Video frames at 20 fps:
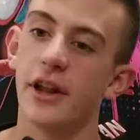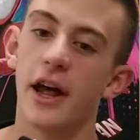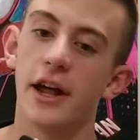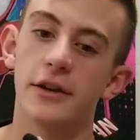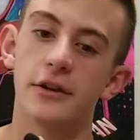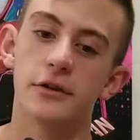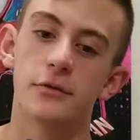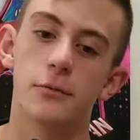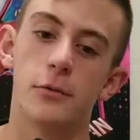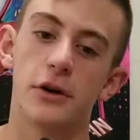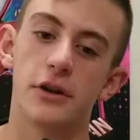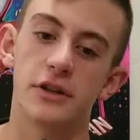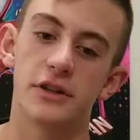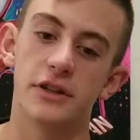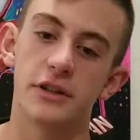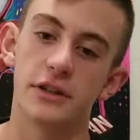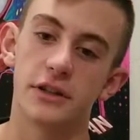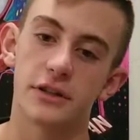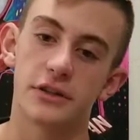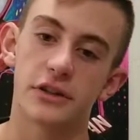I just want
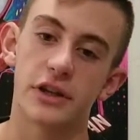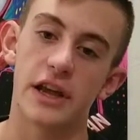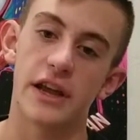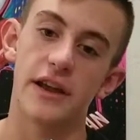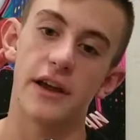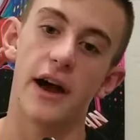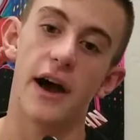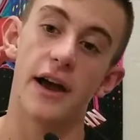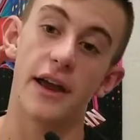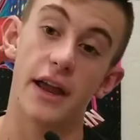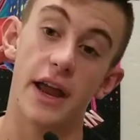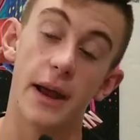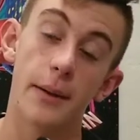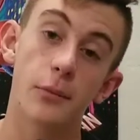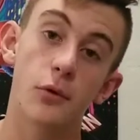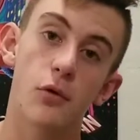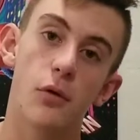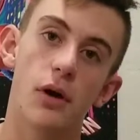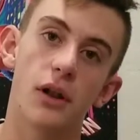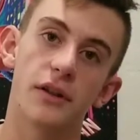to say I
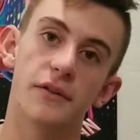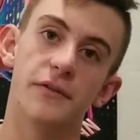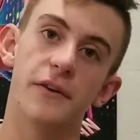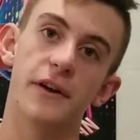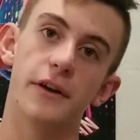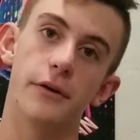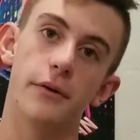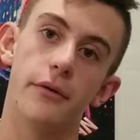am qualified